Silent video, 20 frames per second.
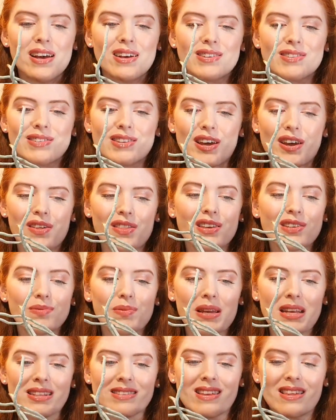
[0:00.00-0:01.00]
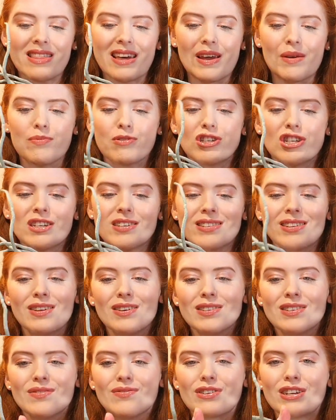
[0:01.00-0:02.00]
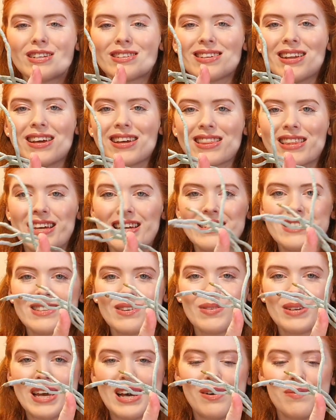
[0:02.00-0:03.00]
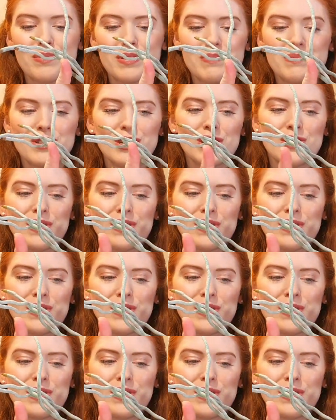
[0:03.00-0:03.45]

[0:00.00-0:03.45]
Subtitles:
So this means that they produce lots of roots like these that would help them to